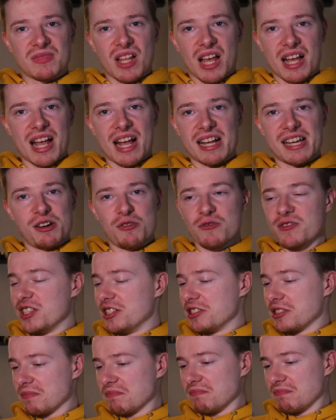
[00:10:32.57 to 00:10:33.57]
can't get over
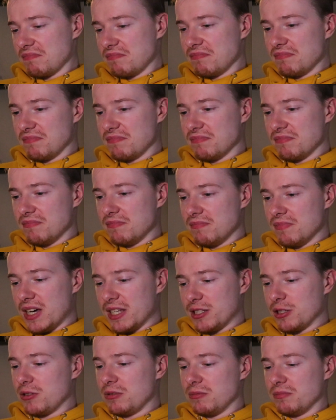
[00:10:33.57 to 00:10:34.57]
this at
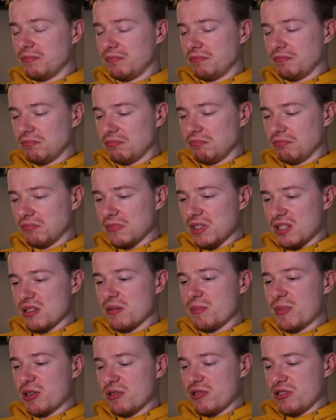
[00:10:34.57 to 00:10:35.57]
all. This is a
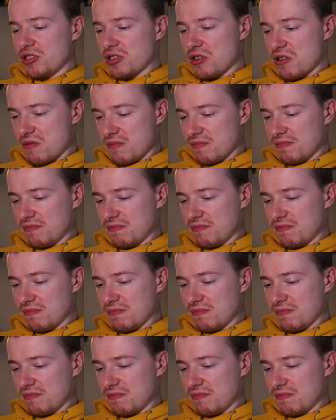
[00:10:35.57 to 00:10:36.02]
brilliant shot.